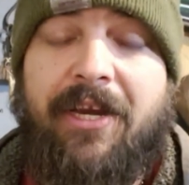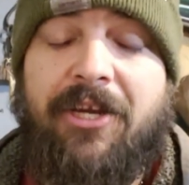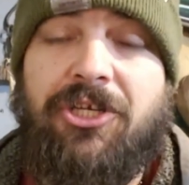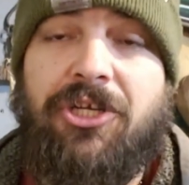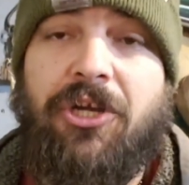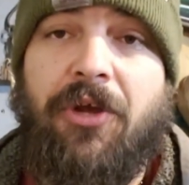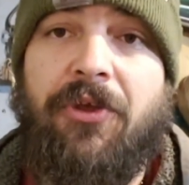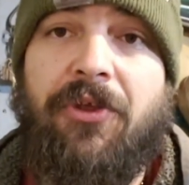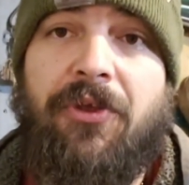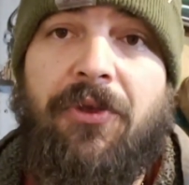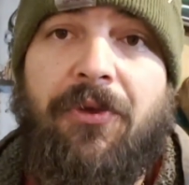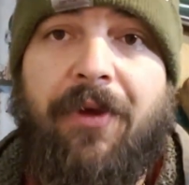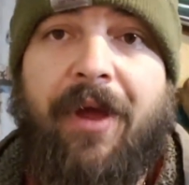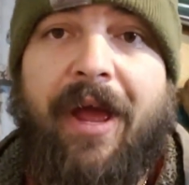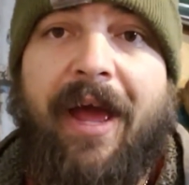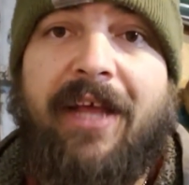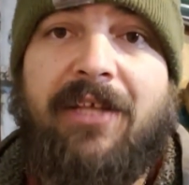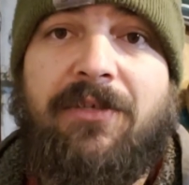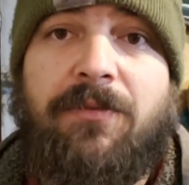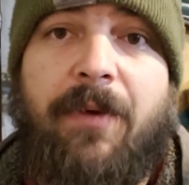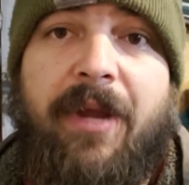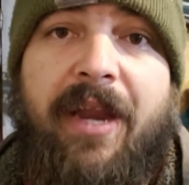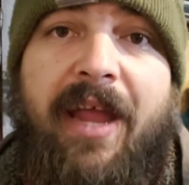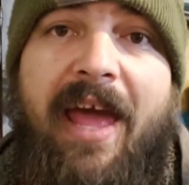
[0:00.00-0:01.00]
show you
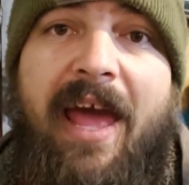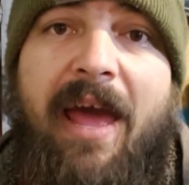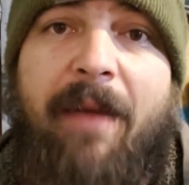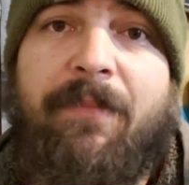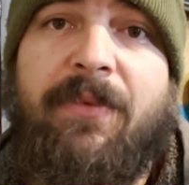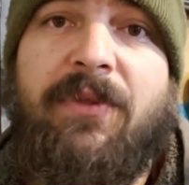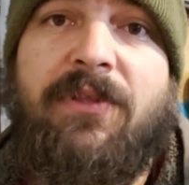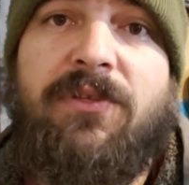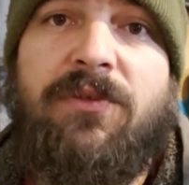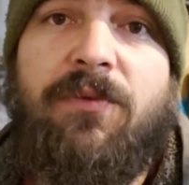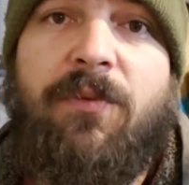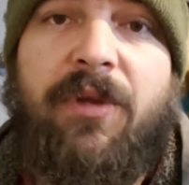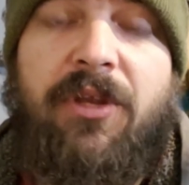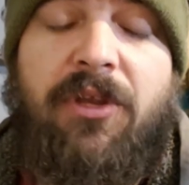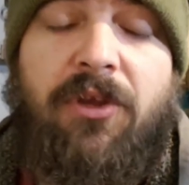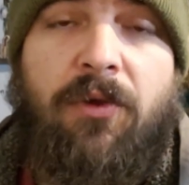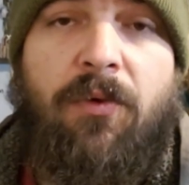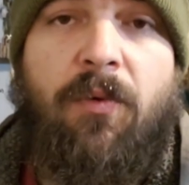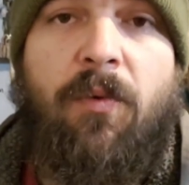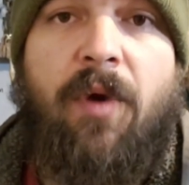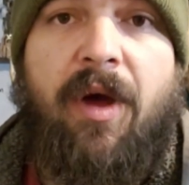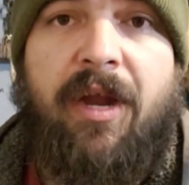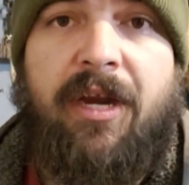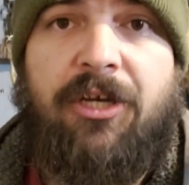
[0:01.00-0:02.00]
guys what happens when you
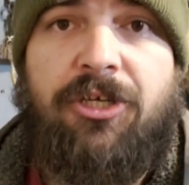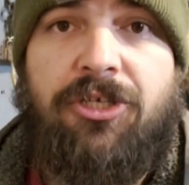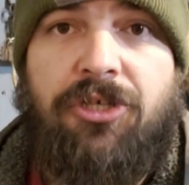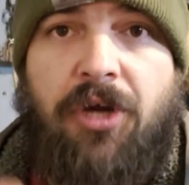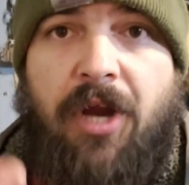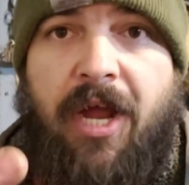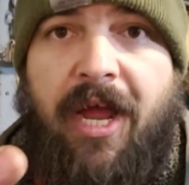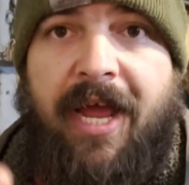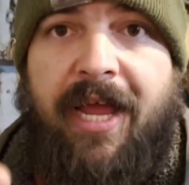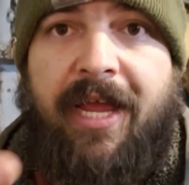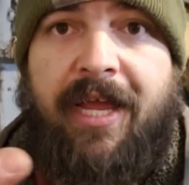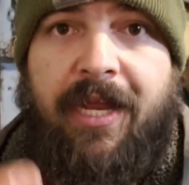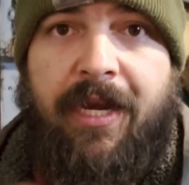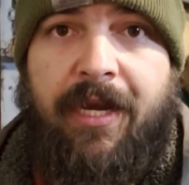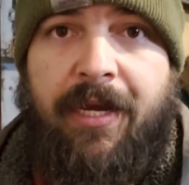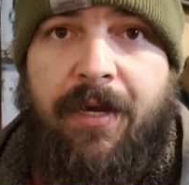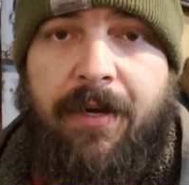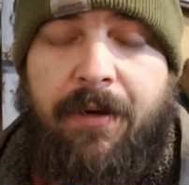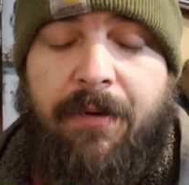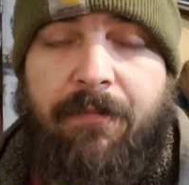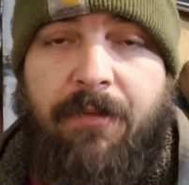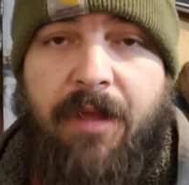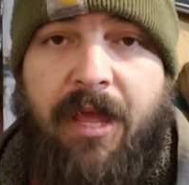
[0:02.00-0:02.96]
want to try and